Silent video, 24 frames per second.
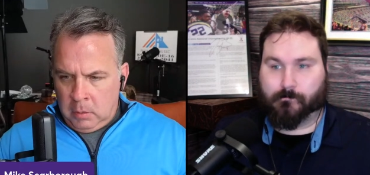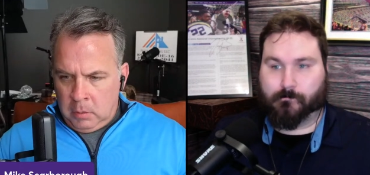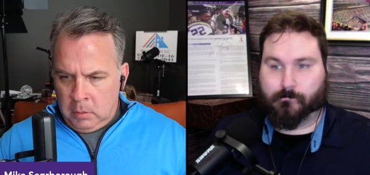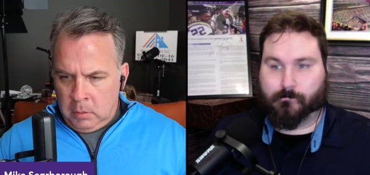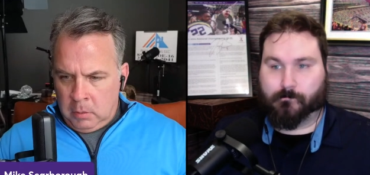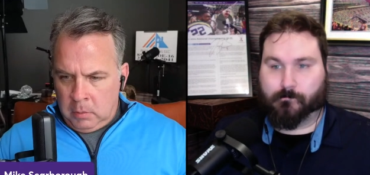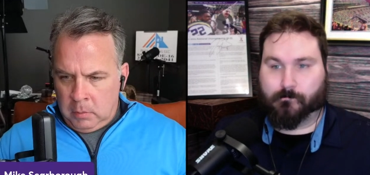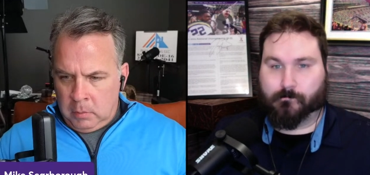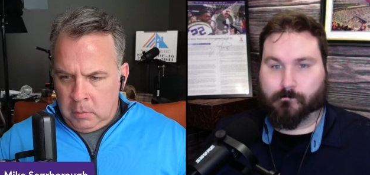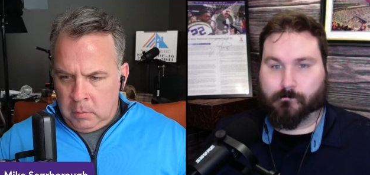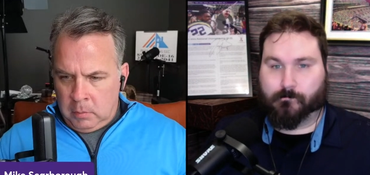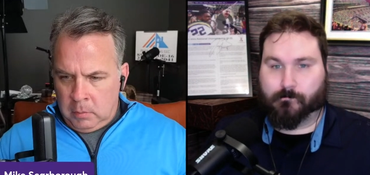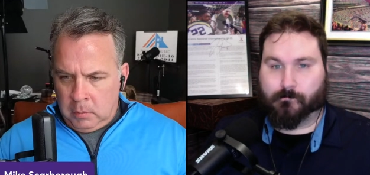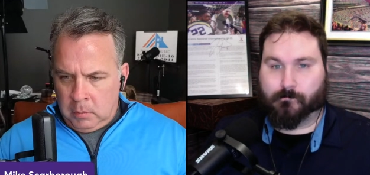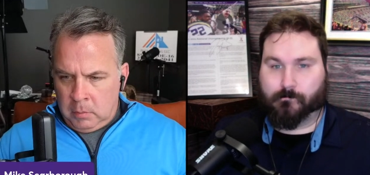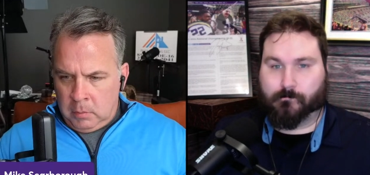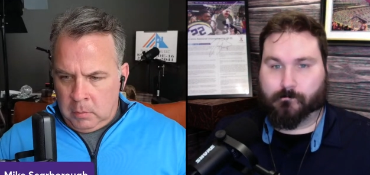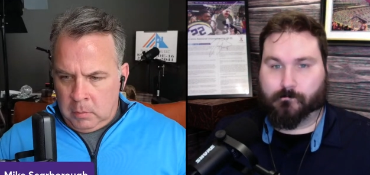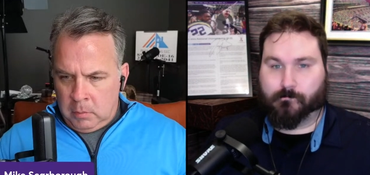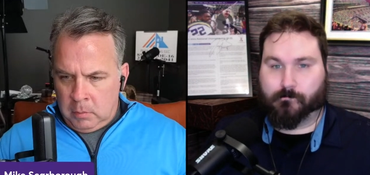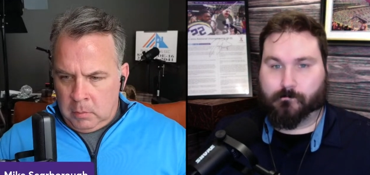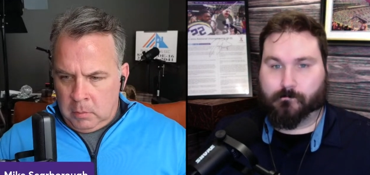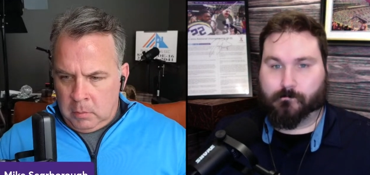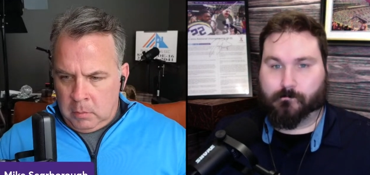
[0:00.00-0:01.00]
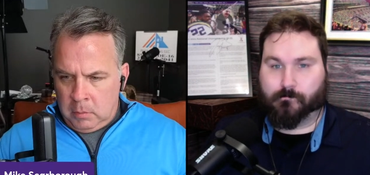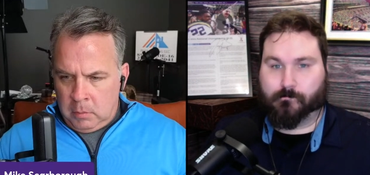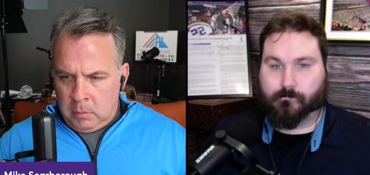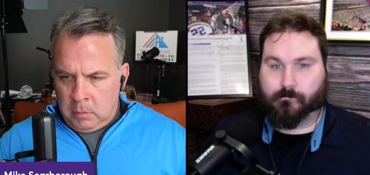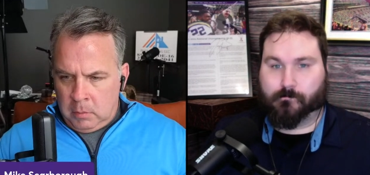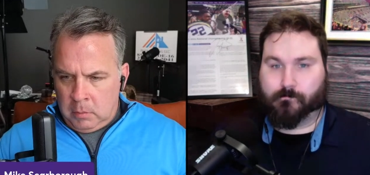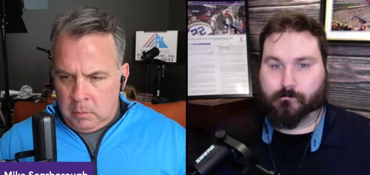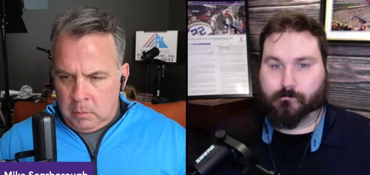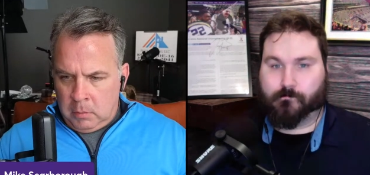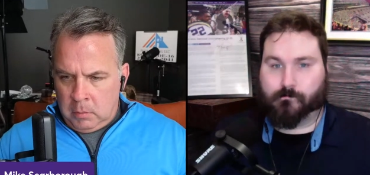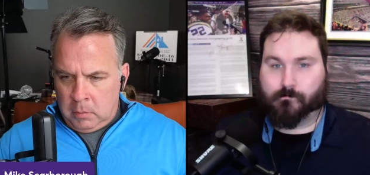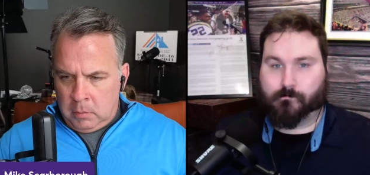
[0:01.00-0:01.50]

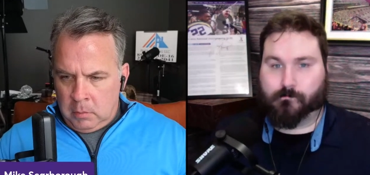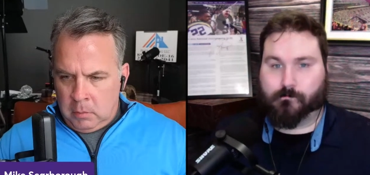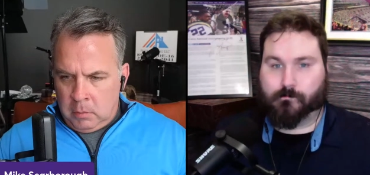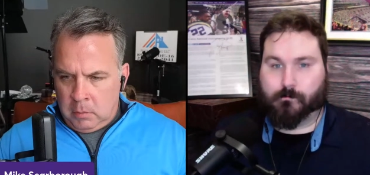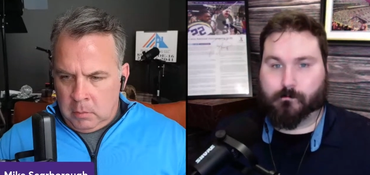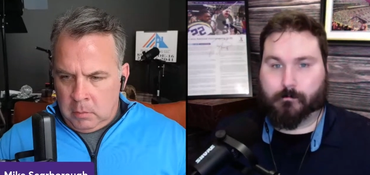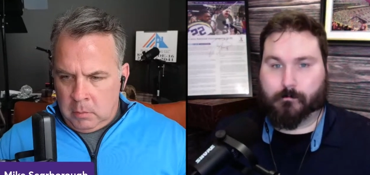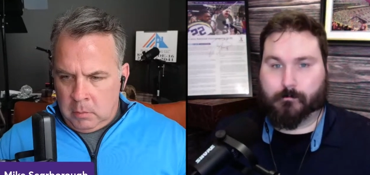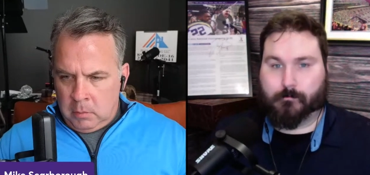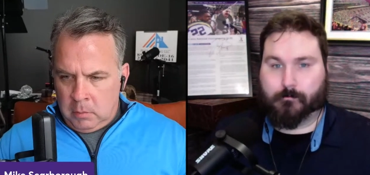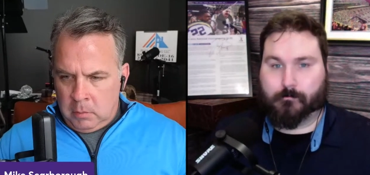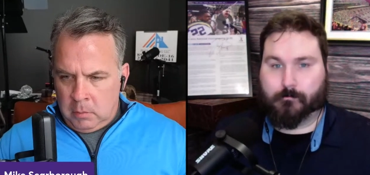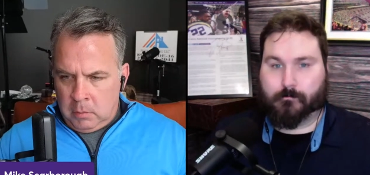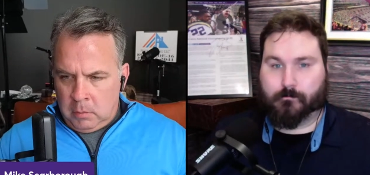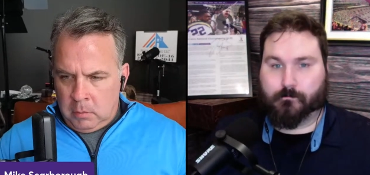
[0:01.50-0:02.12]
(silence)